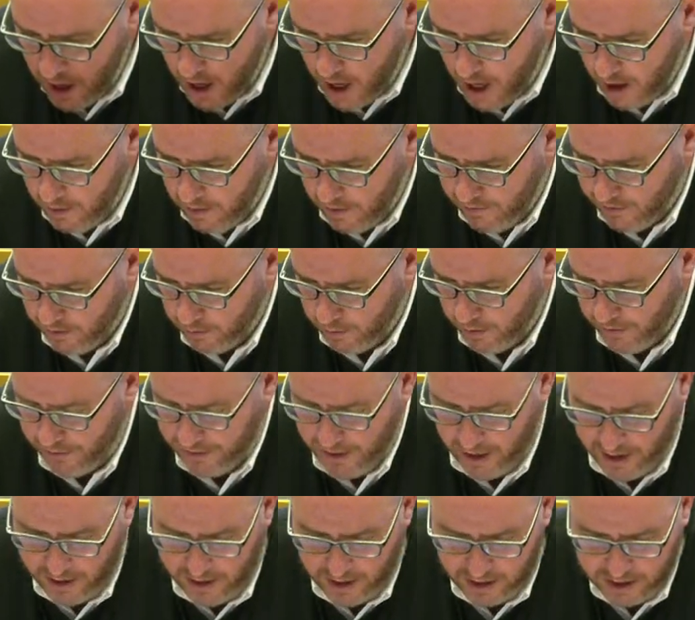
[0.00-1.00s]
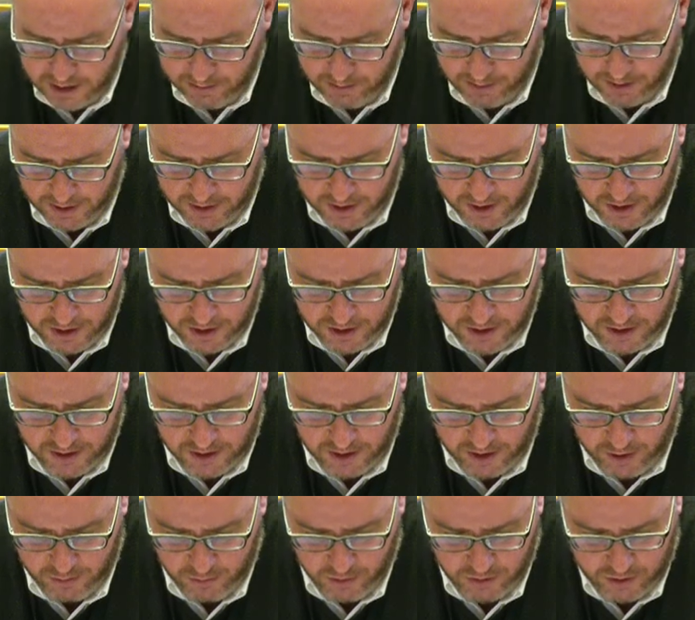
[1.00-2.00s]
However, with that expectation
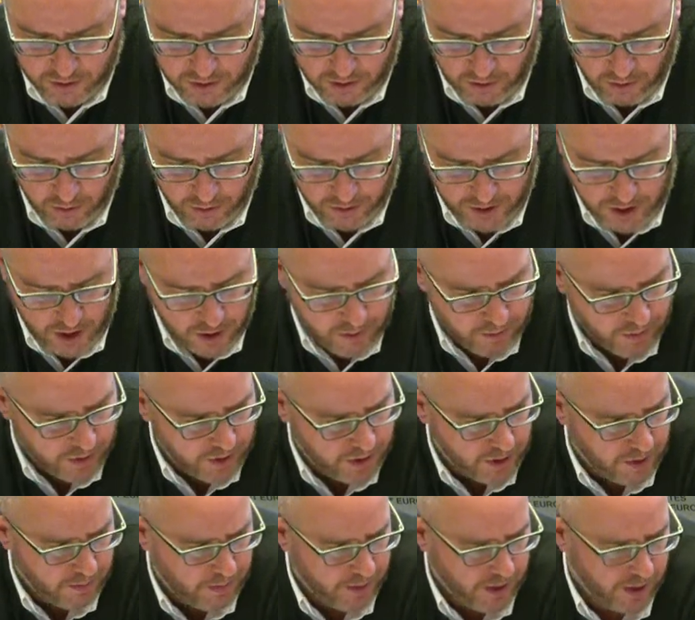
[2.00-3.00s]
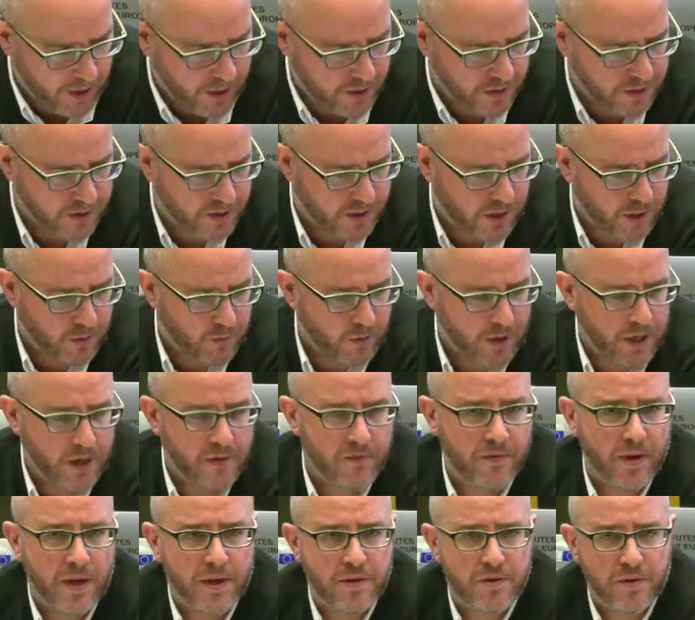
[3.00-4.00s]
that it would slow down, but it appears that we
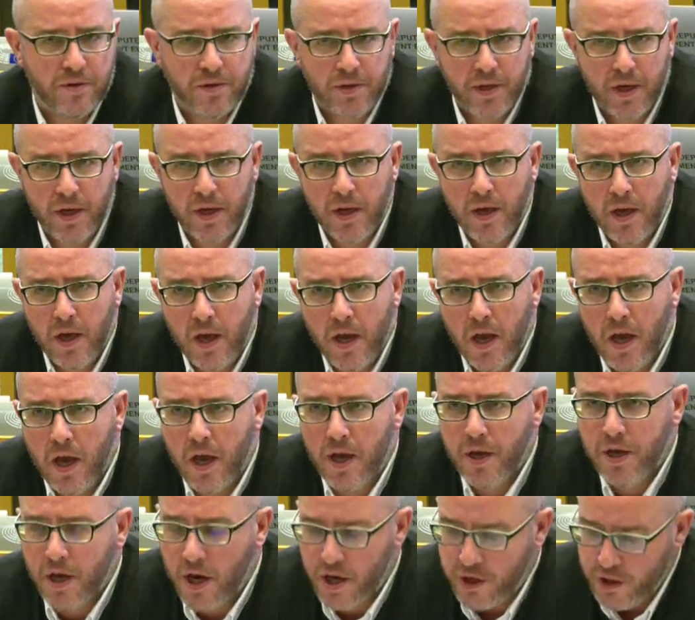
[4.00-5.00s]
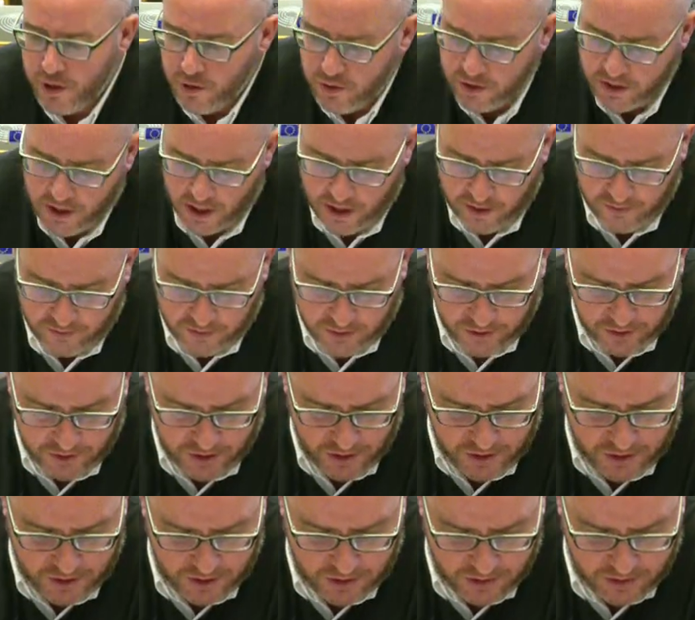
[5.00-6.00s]
have entered a new set of
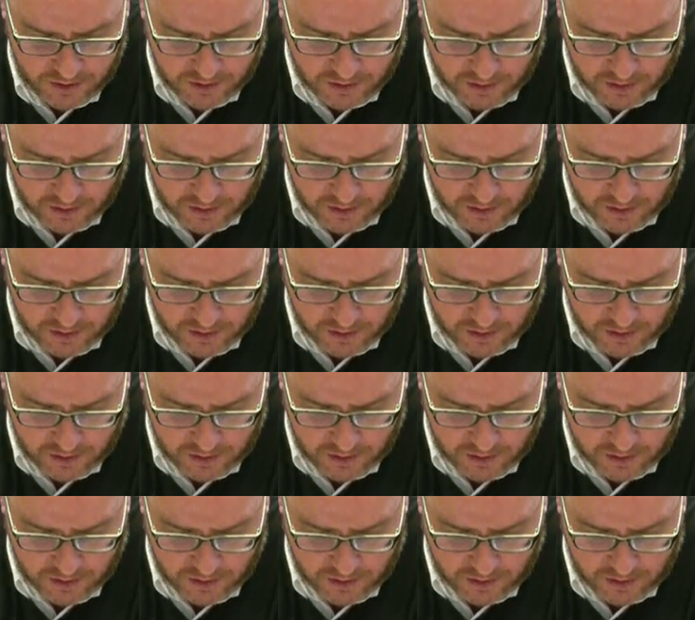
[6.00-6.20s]
conditions.